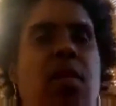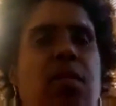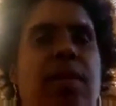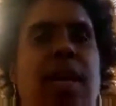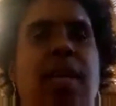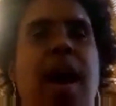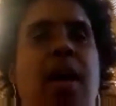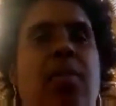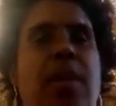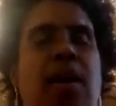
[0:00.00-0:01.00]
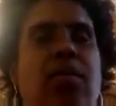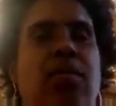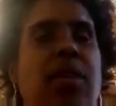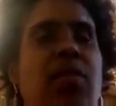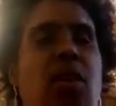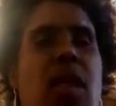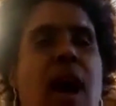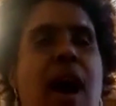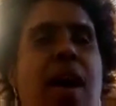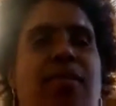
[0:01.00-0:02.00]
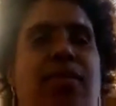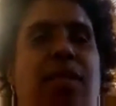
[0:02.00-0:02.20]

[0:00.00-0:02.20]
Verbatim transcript: with just in terms of just, you know,